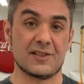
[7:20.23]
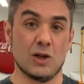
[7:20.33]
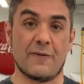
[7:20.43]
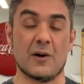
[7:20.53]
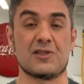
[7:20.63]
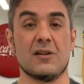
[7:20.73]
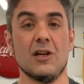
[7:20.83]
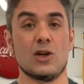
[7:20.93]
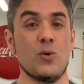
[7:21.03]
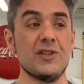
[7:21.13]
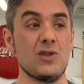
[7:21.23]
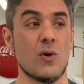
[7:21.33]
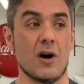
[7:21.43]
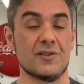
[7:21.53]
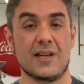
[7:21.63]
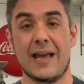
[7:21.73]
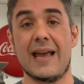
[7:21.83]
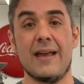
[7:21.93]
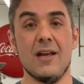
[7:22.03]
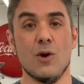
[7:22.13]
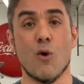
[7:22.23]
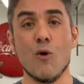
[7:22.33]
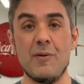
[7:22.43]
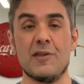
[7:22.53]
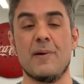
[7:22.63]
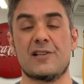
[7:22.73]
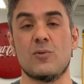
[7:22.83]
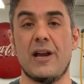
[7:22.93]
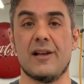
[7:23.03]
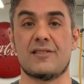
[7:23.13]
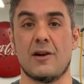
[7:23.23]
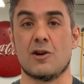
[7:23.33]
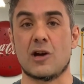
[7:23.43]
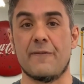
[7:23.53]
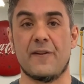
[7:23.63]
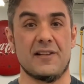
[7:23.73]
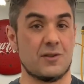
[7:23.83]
You know, if I was to quiz you all and say, hey, what would be the best way to extend our dry phase?